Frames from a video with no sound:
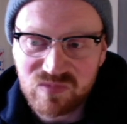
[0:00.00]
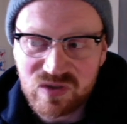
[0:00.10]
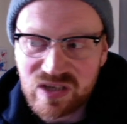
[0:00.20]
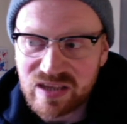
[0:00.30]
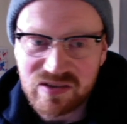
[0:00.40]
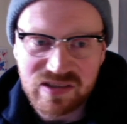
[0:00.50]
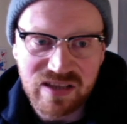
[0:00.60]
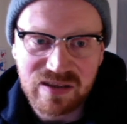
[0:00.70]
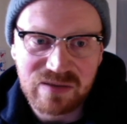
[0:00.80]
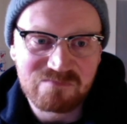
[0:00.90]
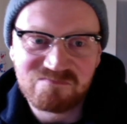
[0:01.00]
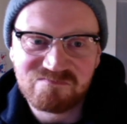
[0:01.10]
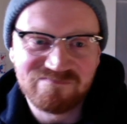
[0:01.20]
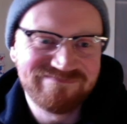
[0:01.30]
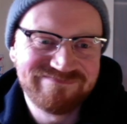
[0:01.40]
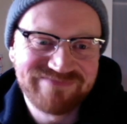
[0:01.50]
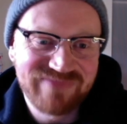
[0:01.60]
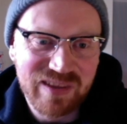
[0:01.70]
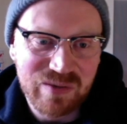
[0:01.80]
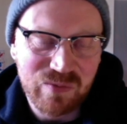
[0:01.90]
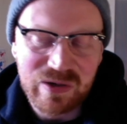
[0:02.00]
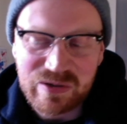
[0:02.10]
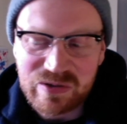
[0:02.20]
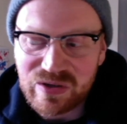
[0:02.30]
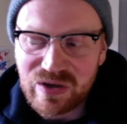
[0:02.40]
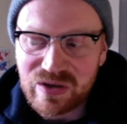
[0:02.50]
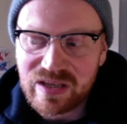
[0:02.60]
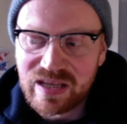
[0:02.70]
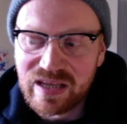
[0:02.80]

check there's nothing nothing weird going on.